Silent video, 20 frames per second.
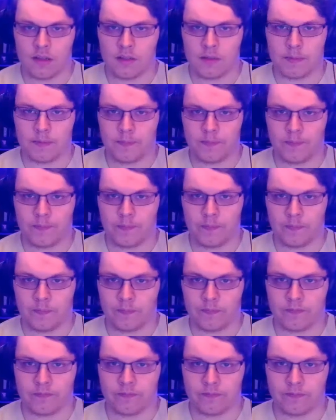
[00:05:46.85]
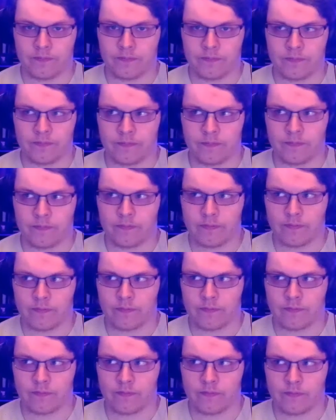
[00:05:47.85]

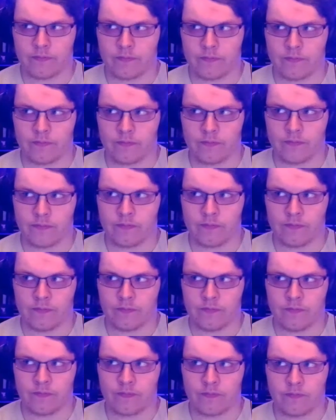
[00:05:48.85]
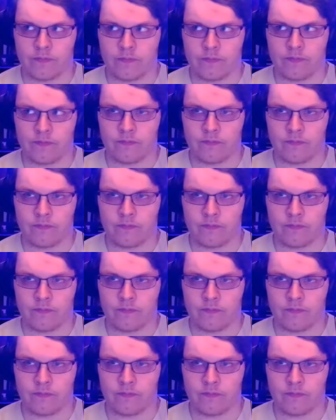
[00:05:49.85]
(no one is talking)